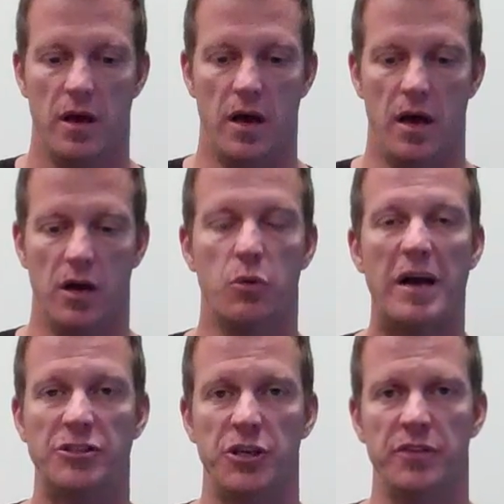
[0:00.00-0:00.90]

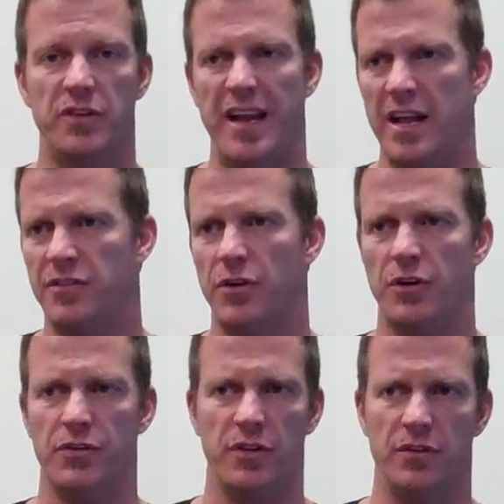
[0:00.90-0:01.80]
questions and
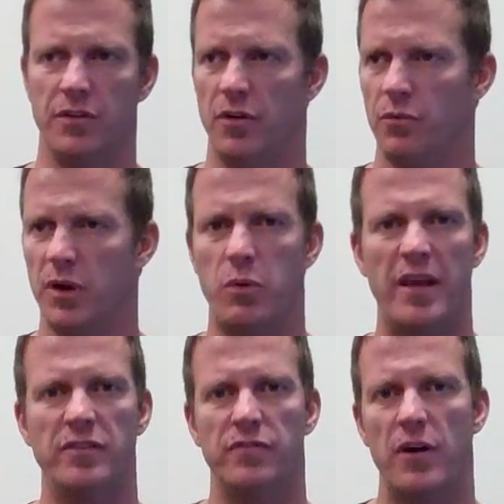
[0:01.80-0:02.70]
answers and
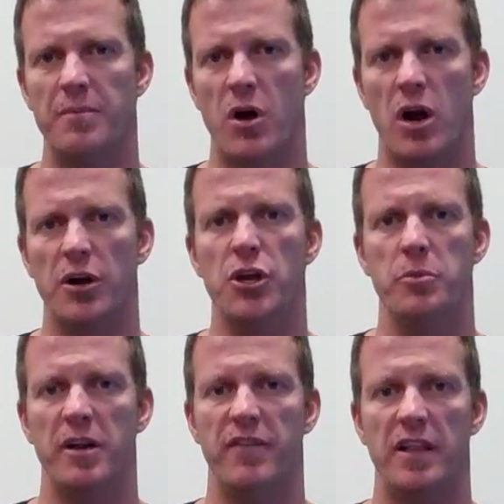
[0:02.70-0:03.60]
requests from our
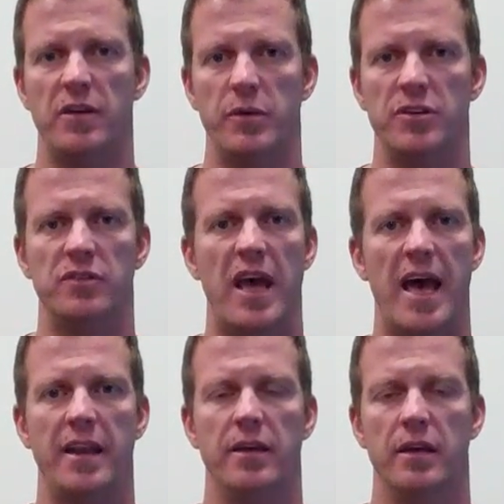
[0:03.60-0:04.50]
human event that we just
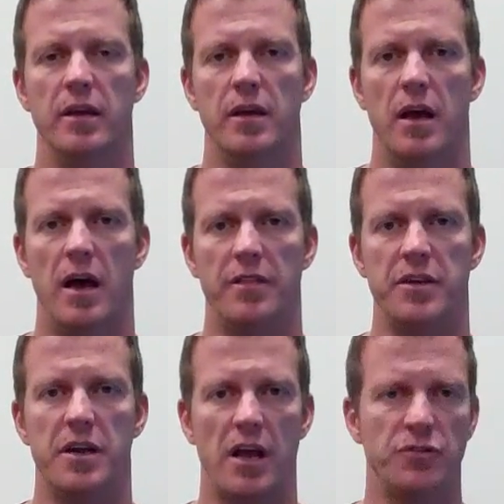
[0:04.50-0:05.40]
had.
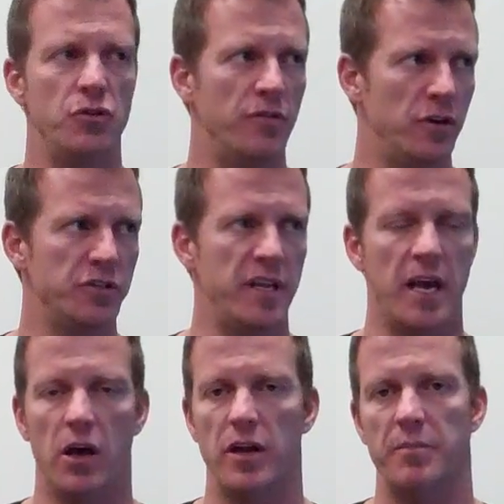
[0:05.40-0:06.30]
The Egoscue University
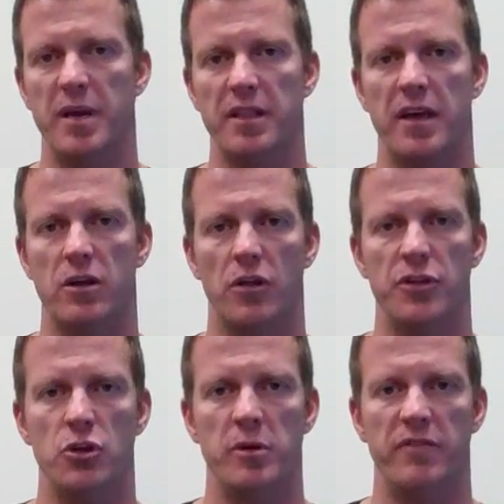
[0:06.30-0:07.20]
held a big thing called
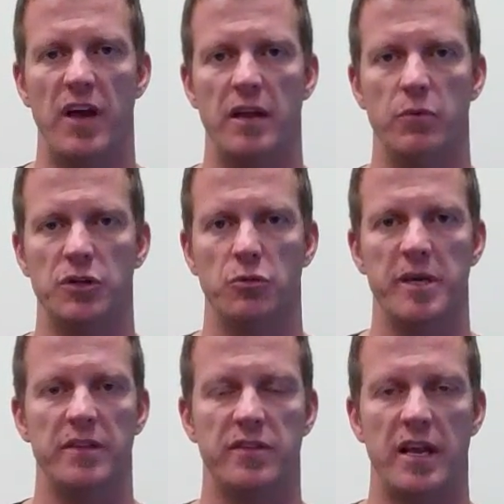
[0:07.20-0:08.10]
the Human Event, which will
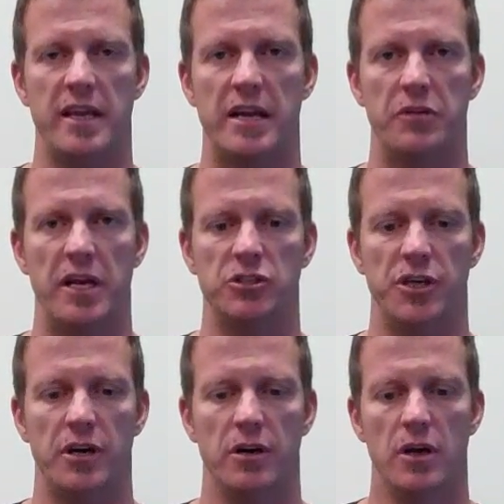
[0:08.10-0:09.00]
be in San Diego next
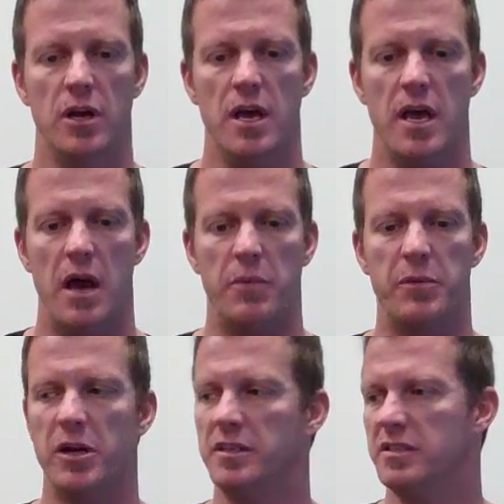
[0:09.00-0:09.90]
year. And
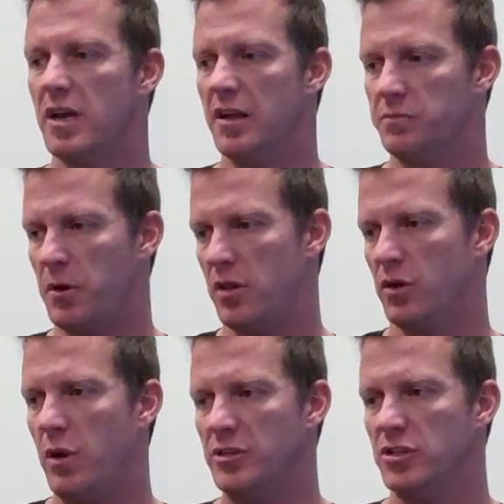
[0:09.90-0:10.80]
we want to discuss, part of
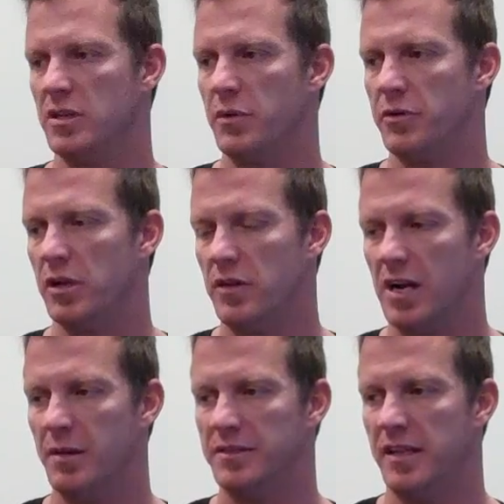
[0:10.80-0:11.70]
the questions that we were going to
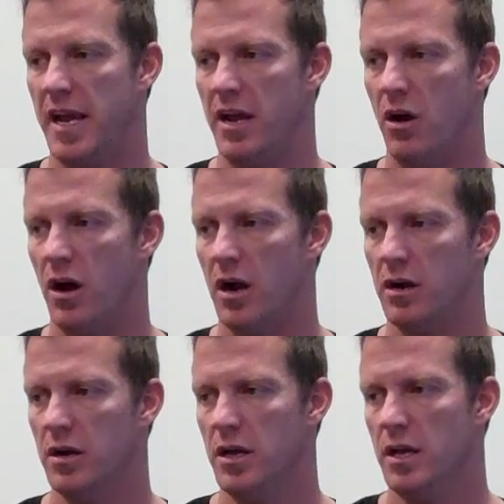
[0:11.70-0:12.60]
talk about today
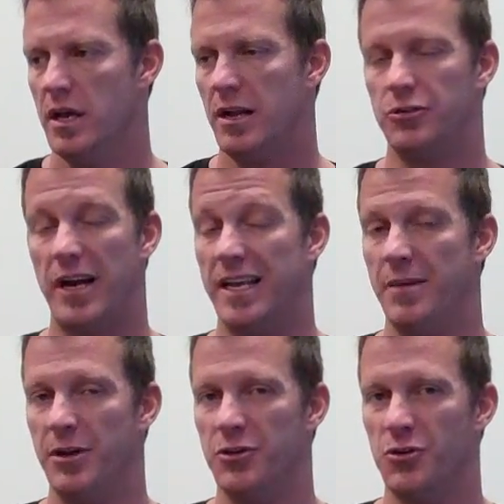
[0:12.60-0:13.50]
are, I'll try to
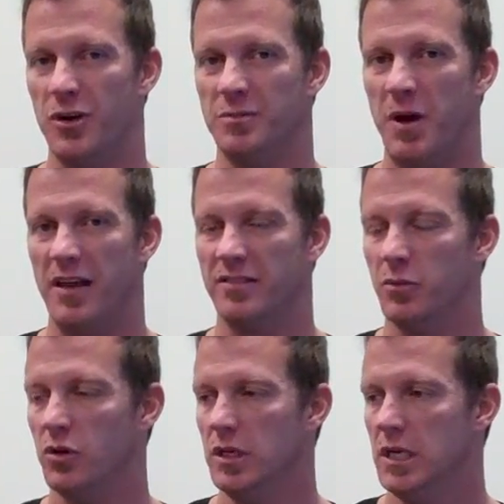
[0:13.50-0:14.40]
keep it as short as
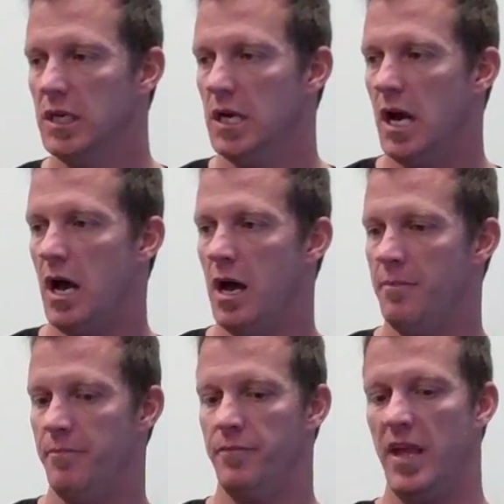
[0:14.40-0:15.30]
possible,
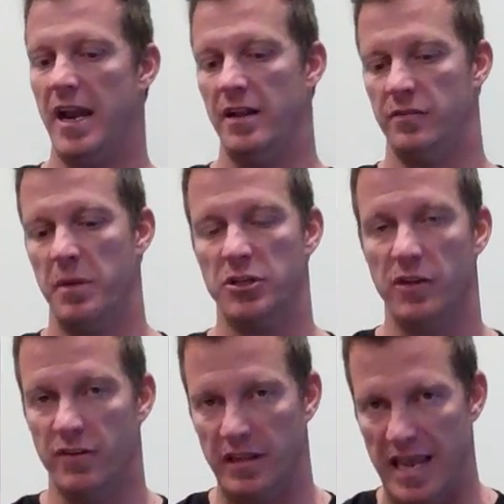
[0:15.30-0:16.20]
and as much
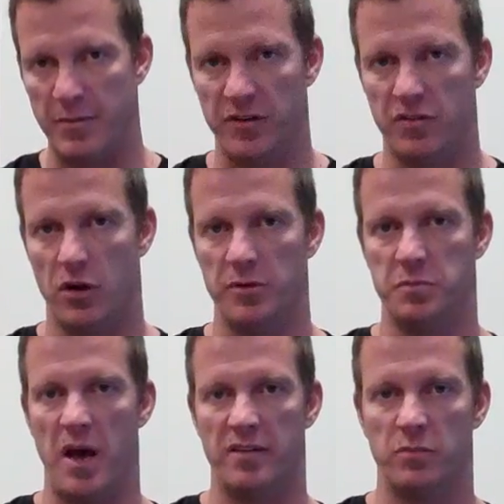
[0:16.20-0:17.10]
of a layman's term
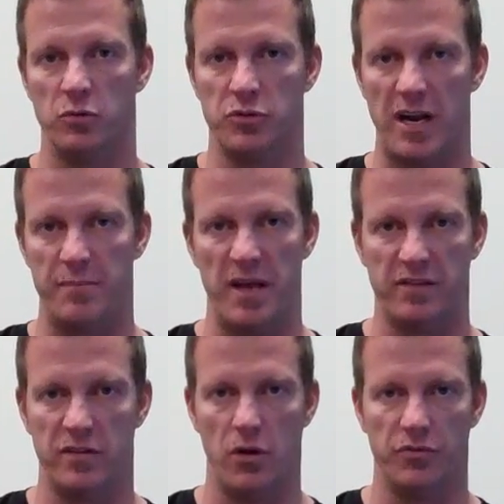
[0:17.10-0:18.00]
as possible. We'll try to
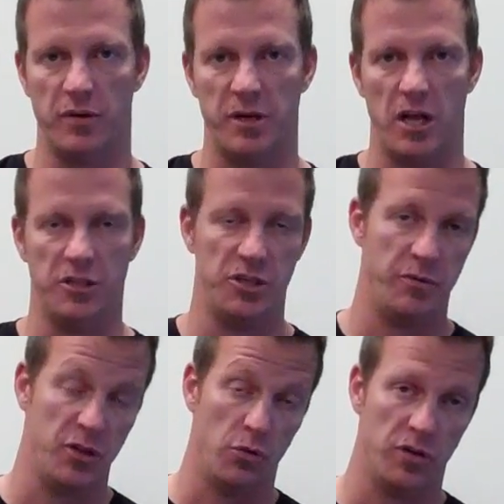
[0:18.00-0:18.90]
mix terminology
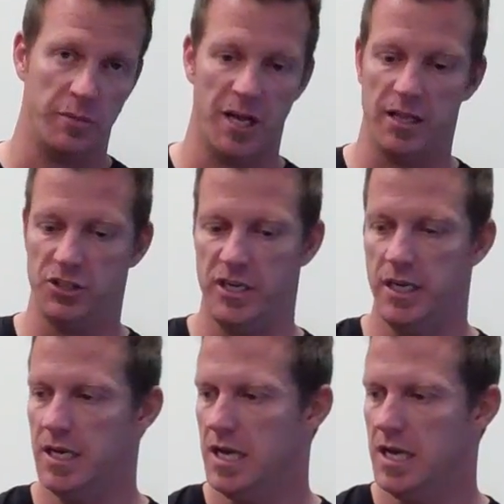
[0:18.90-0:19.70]
with no terminology.